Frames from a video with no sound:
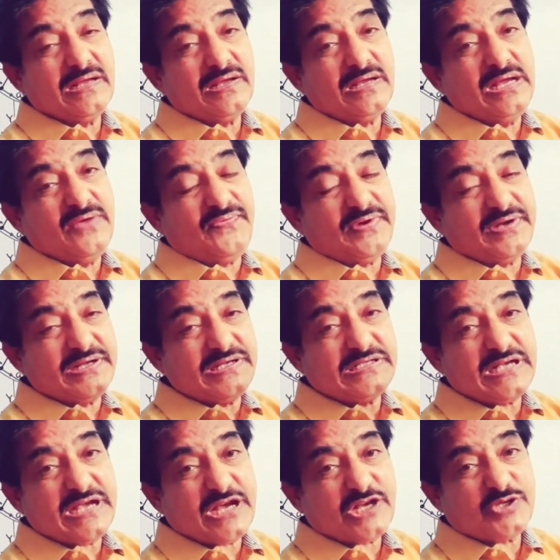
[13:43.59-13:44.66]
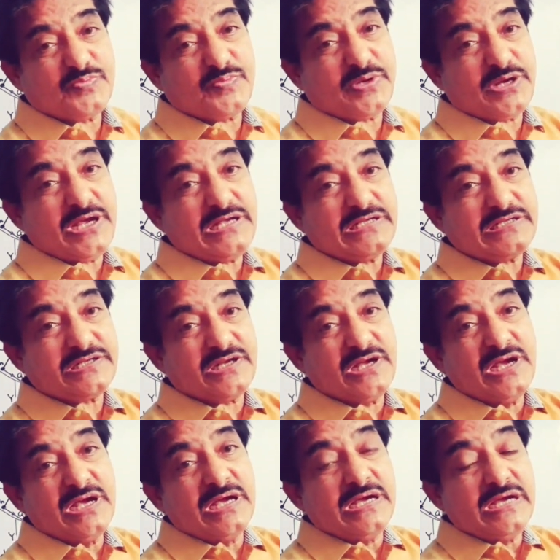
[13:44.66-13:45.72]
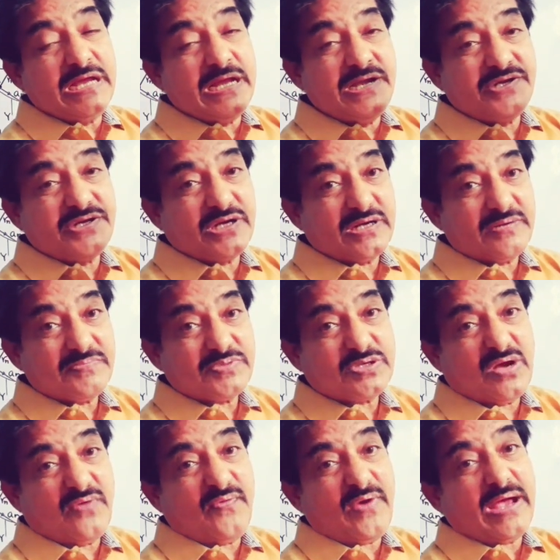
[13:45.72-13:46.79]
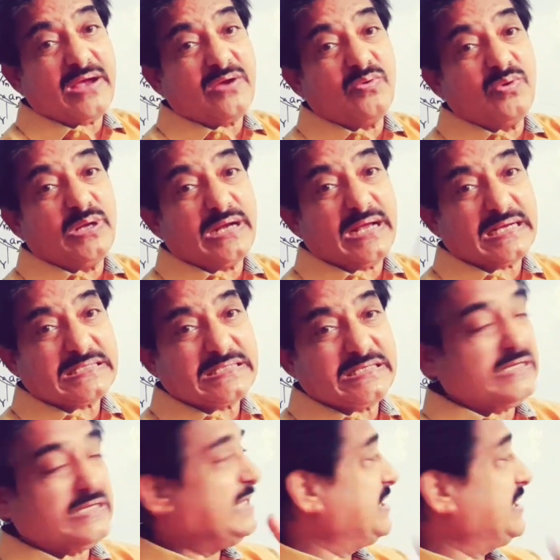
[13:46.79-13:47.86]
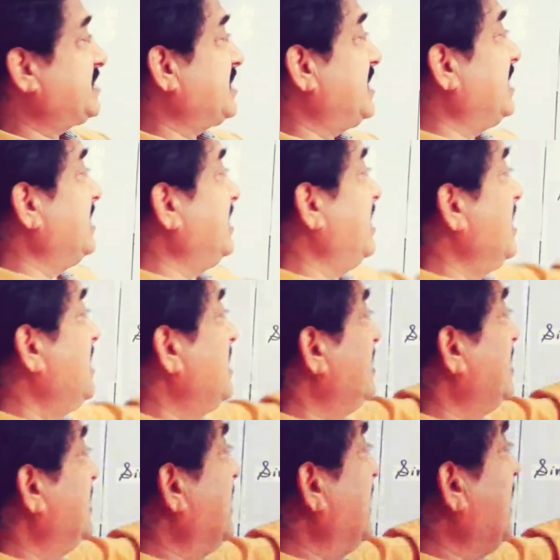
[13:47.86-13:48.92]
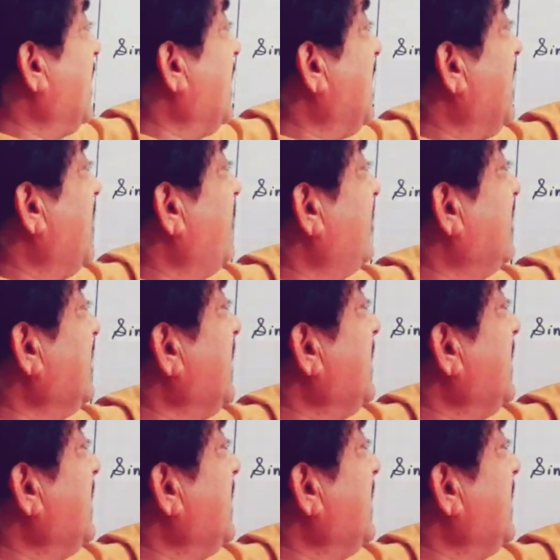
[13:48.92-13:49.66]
if it is expressed in terms of angular acceleration, then a1